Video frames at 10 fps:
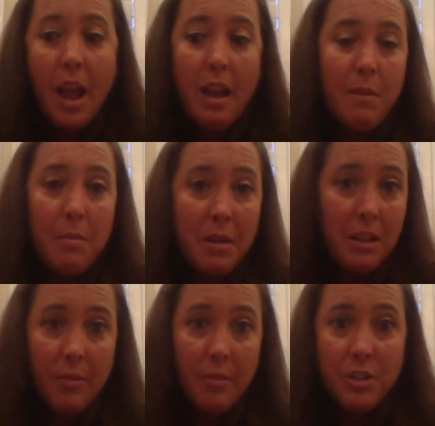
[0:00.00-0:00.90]
And maybe
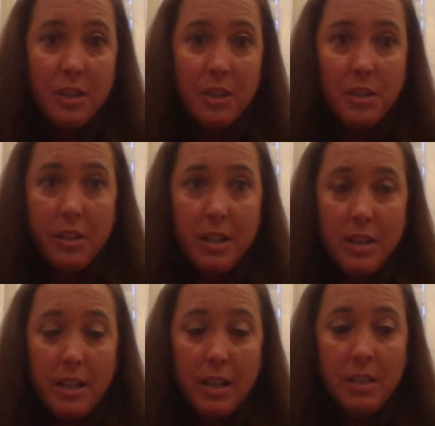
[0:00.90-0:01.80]
that restaurant's looking
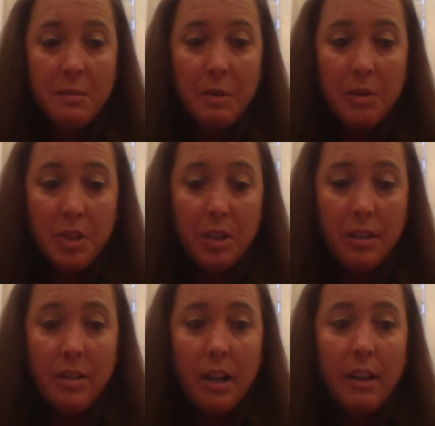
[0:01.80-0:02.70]
to get exposure.